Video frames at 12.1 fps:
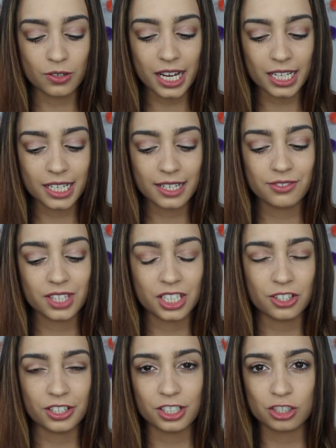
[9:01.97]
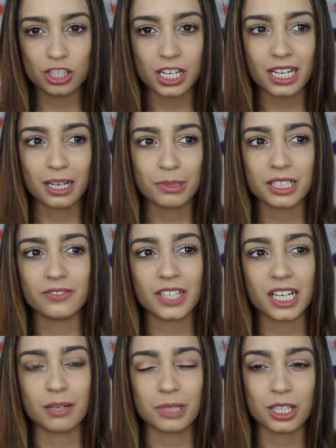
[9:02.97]
I have the darkest shade. I believe
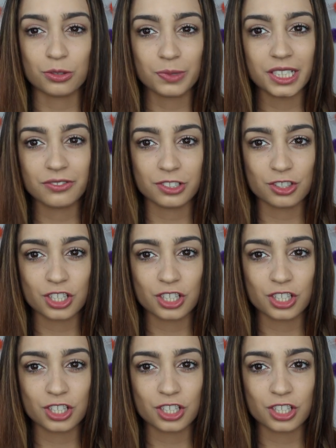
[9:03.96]
they come in three different